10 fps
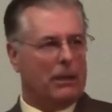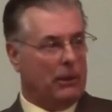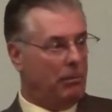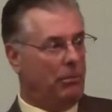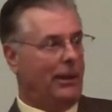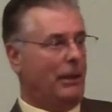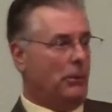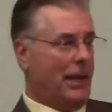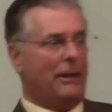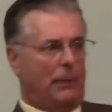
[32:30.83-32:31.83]
and we think, well,
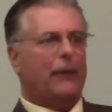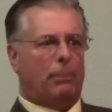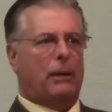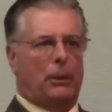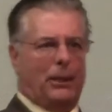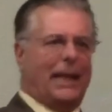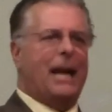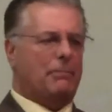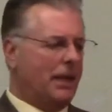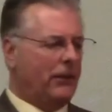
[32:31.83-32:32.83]
that's probably what
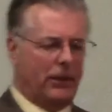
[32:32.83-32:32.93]
that means,